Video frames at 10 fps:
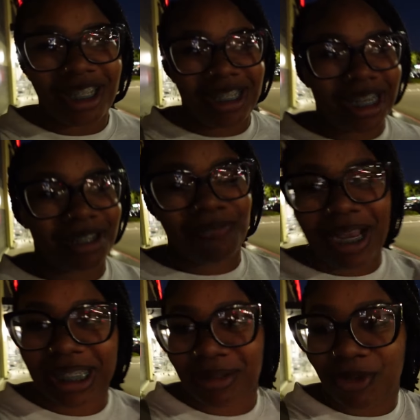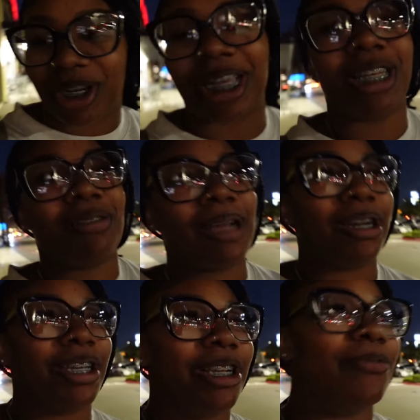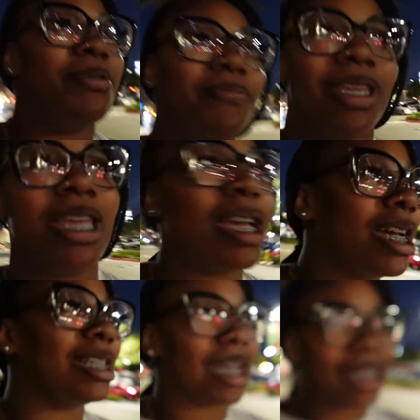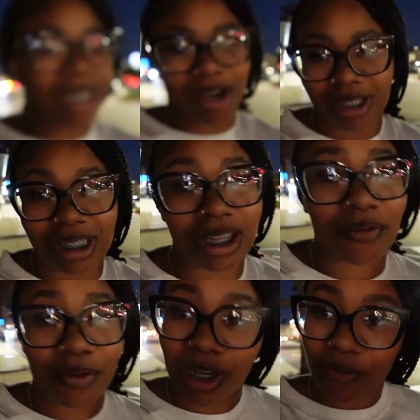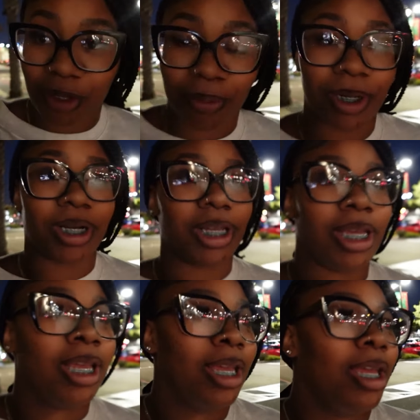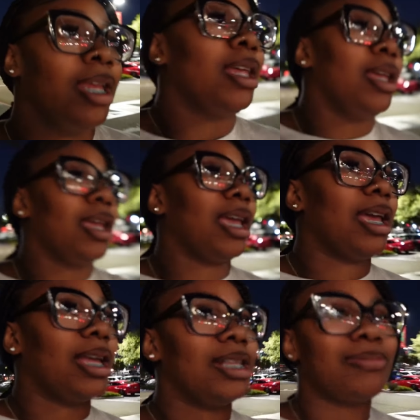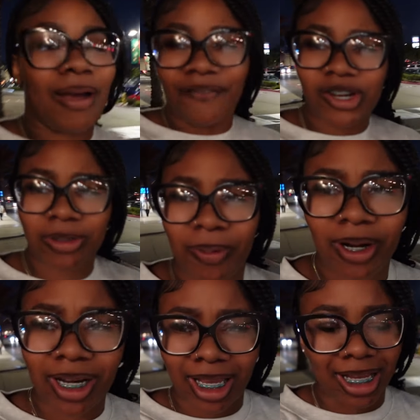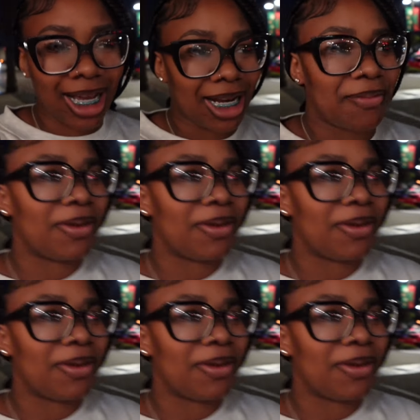Jacob's mad because I'm dragging him out here with me because I need all this stuff ready for the party. And it's my first party. It gotta